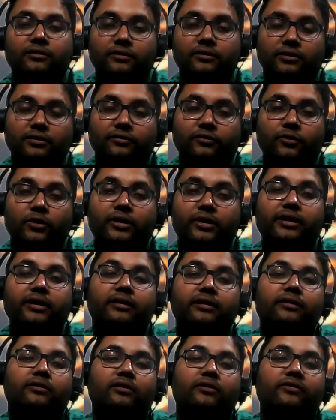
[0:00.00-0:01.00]
40
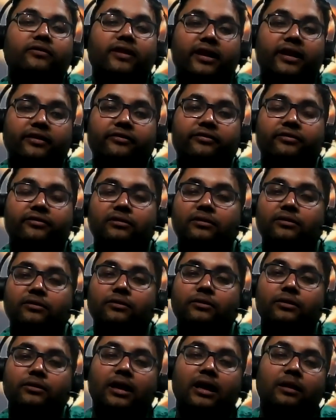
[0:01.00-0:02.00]
years of life.
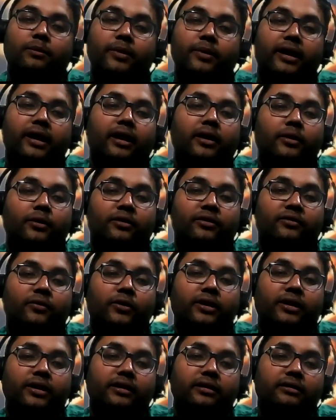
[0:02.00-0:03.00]
So the Alpa Ayu is
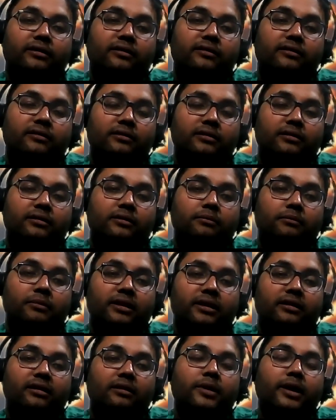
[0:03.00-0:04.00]
40 years,
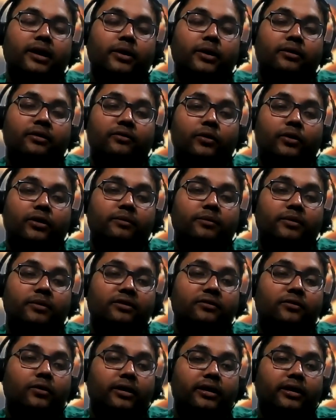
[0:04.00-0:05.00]
Madhyam Ayu is 40
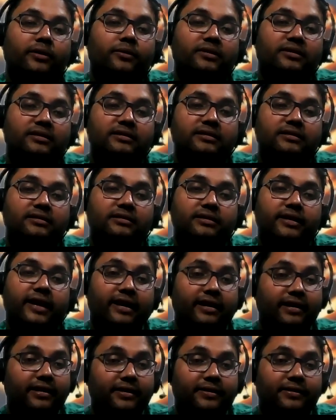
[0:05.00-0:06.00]
plus 40, which is
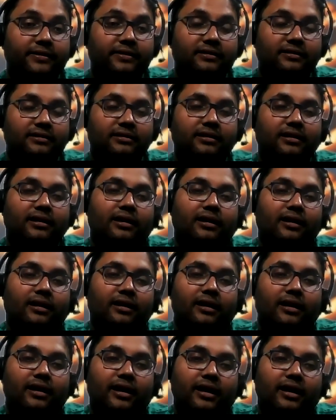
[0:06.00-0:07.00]
80 years,
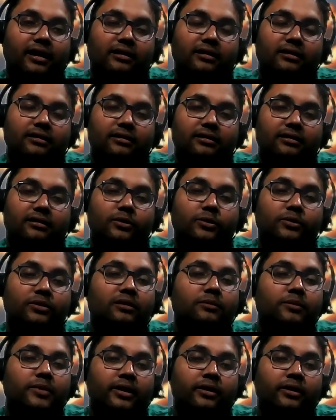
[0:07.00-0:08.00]
and
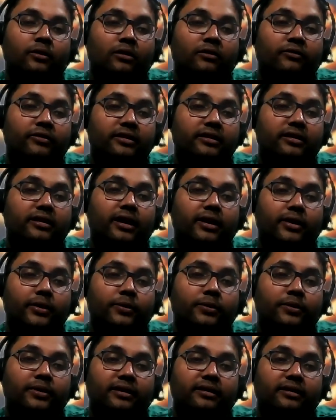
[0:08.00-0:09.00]
Uttam Ayu or Vriddha
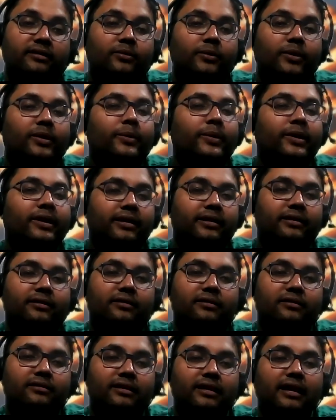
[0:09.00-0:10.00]
Ayu is 120
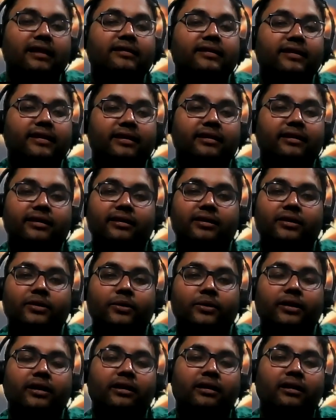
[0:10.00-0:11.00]
years classically.
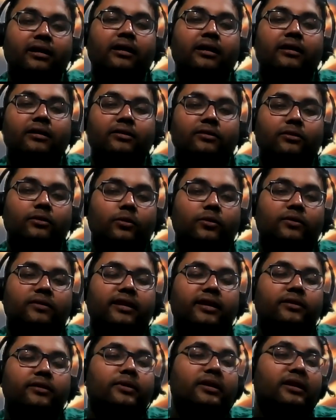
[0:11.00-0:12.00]
Okay, so those
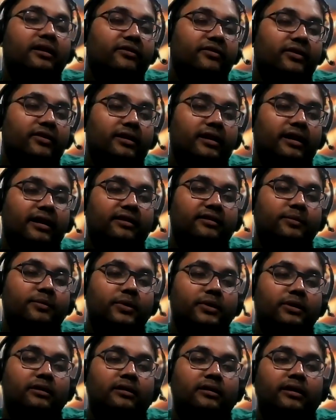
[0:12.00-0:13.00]
things will differ as
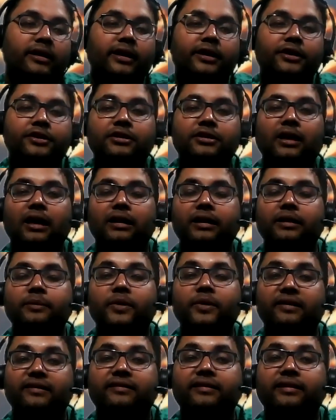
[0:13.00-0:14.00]
per Desh, Kaal, and
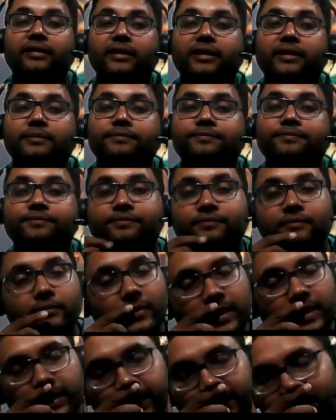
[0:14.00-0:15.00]
Paristhiti,
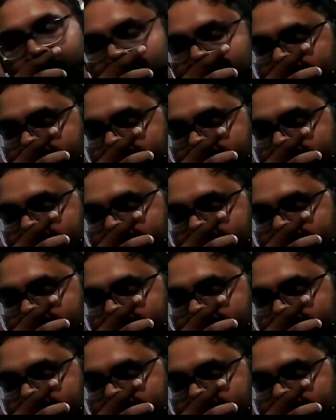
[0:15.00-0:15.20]
but then